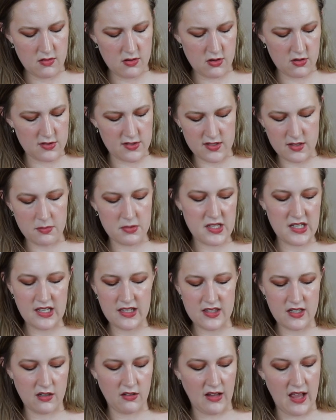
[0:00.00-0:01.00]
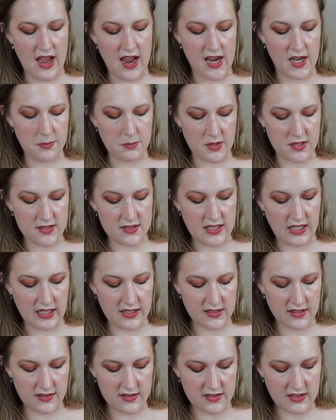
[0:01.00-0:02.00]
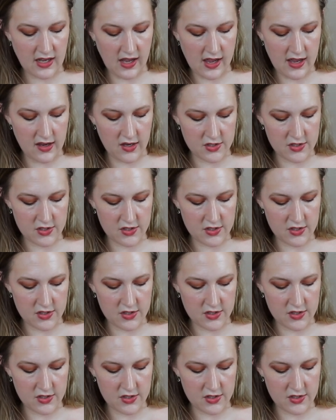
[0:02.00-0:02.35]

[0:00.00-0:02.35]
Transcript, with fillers: or something in their line, but Sand and Sky